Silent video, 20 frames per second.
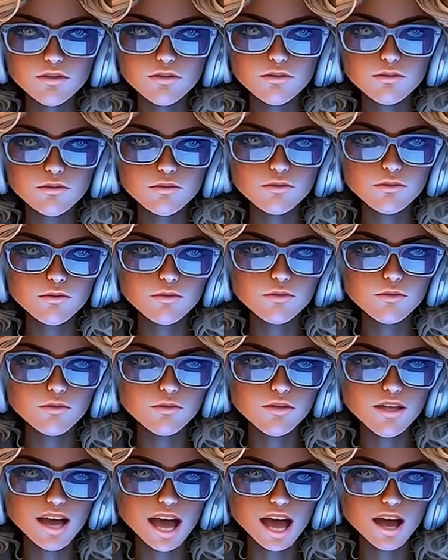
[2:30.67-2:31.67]
approval for
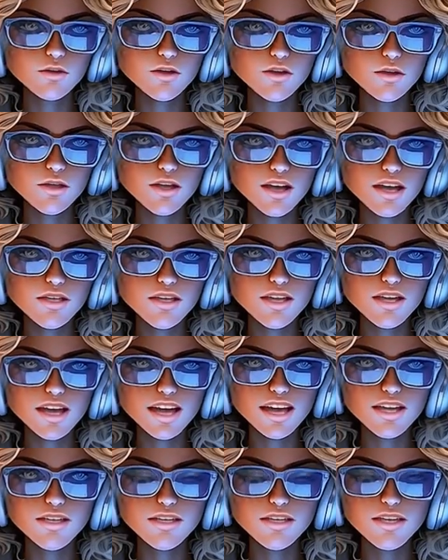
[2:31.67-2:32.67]
a price increase from
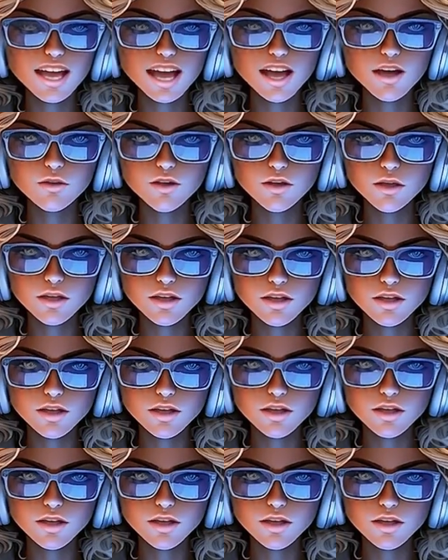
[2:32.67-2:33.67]
your customers.
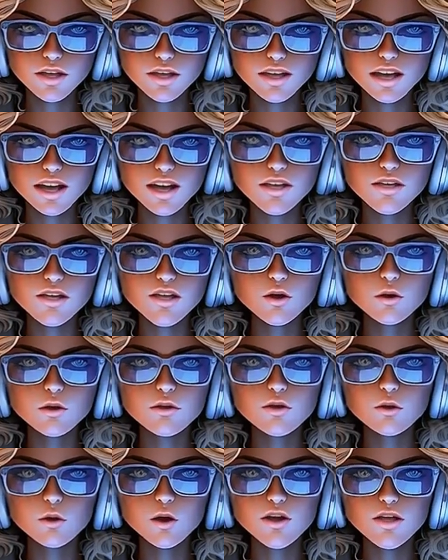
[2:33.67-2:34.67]
Let's dive
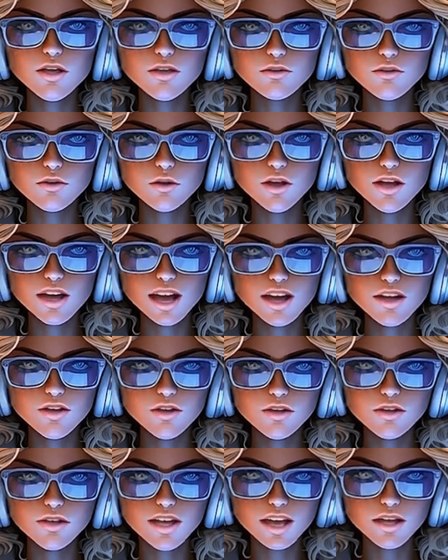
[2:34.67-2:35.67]
into the basics
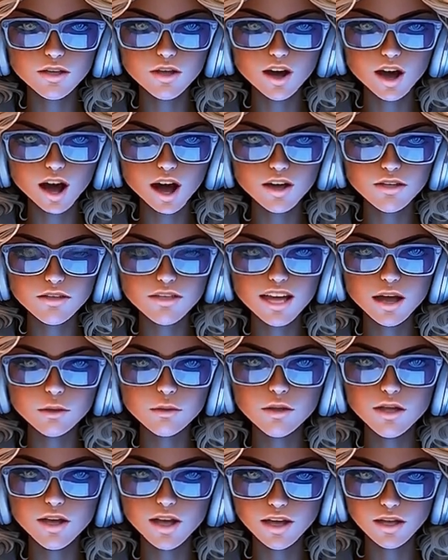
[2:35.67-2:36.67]
before you successfully
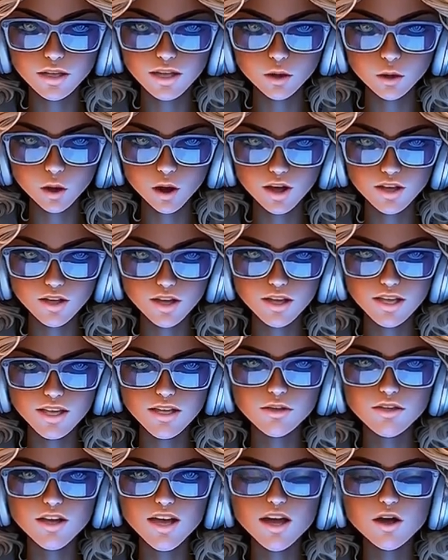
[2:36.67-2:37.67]
apply neuromarketing
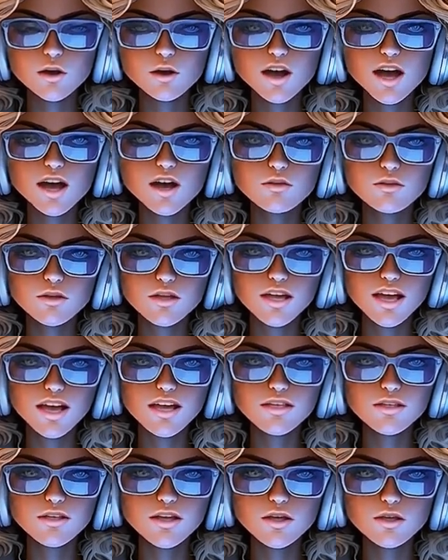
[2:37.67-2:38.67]
techniques in
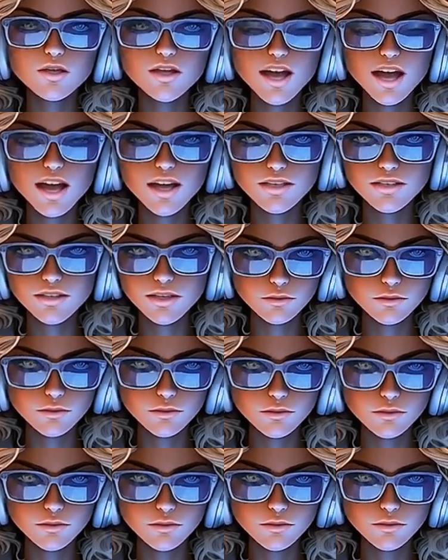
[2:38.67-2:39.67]
digital marketing.
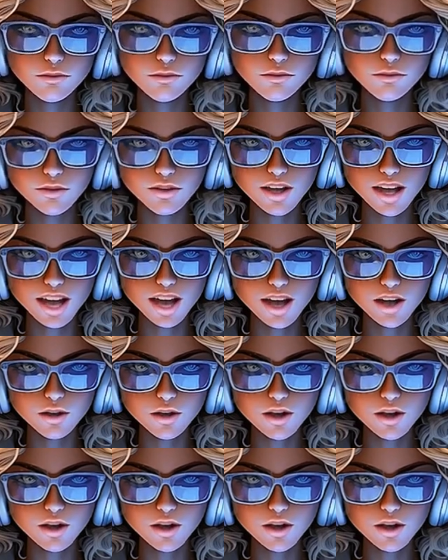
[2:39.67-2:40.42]
The most